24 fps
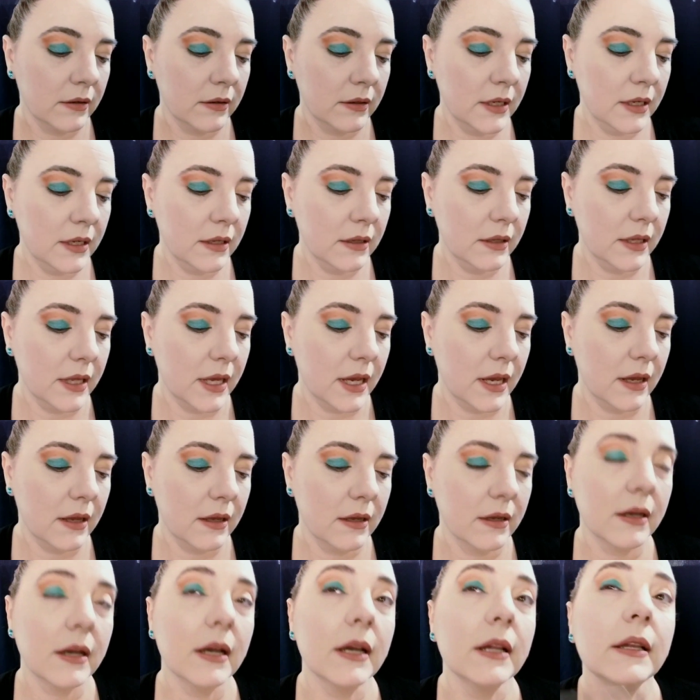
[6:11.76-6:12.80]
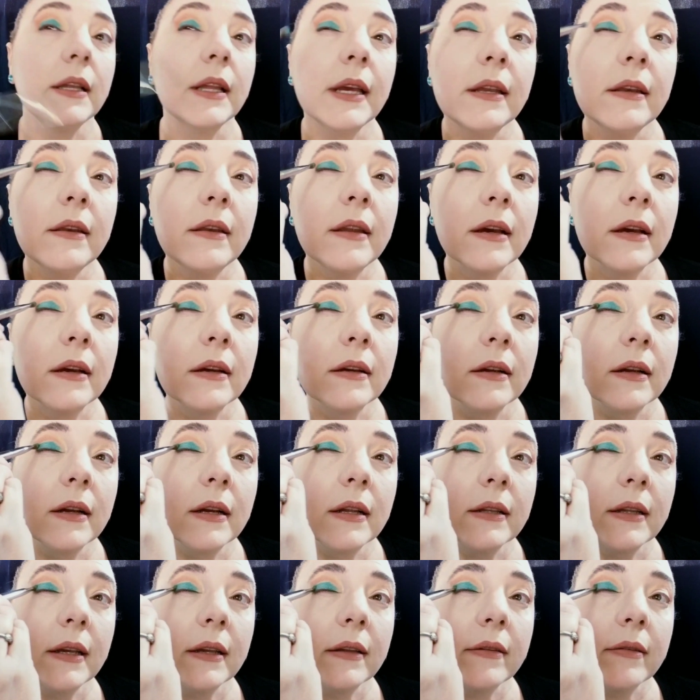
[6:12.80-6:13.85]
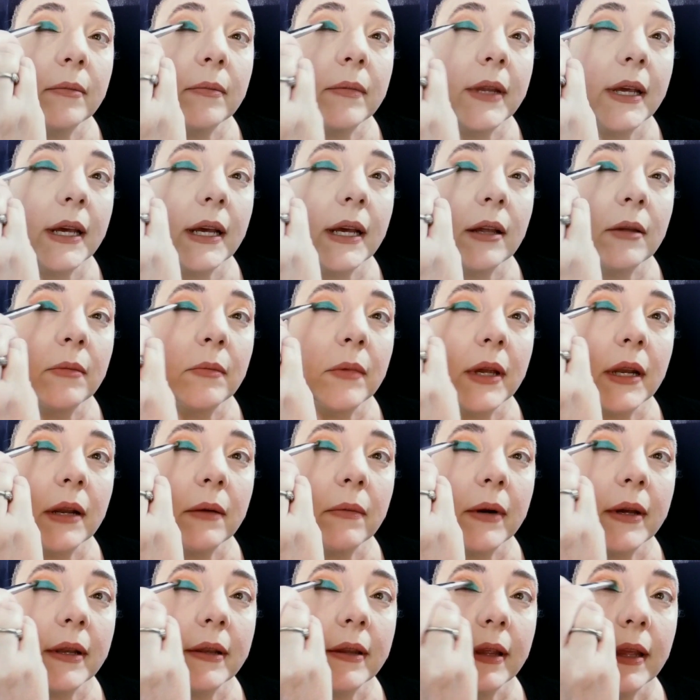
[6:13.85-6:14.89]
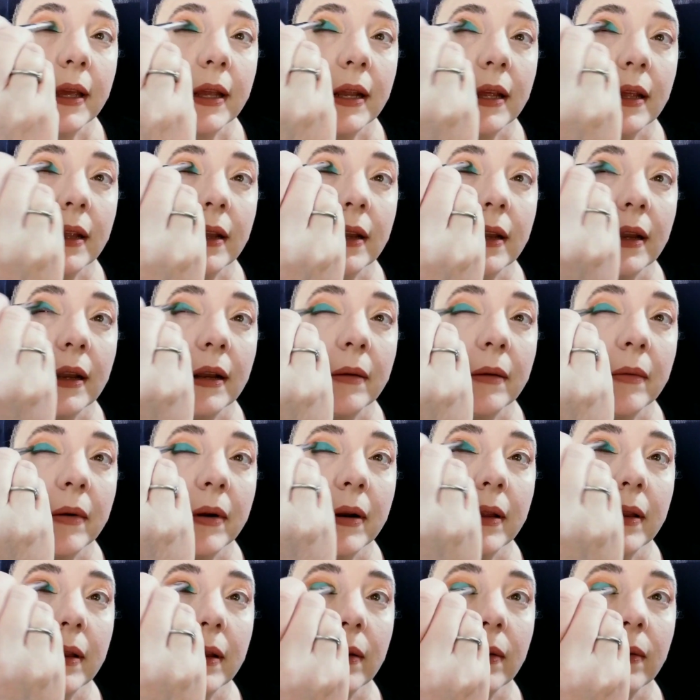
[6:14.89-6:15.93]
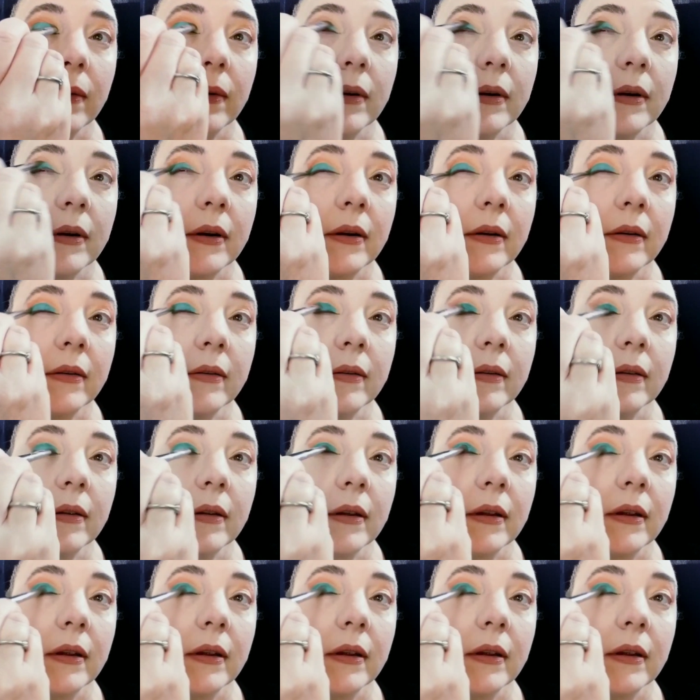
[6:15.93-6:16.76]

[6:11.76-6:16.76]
Oh yeah, I laid some down, but I want to get it more in the corners.